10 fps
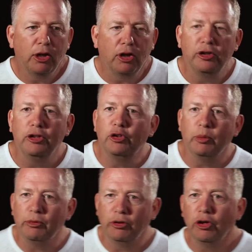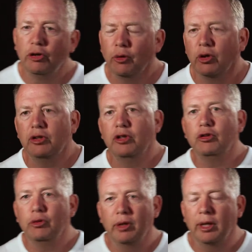continue to observe or continue
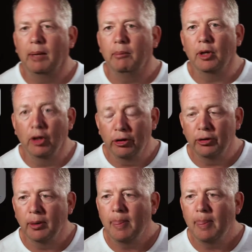to learn?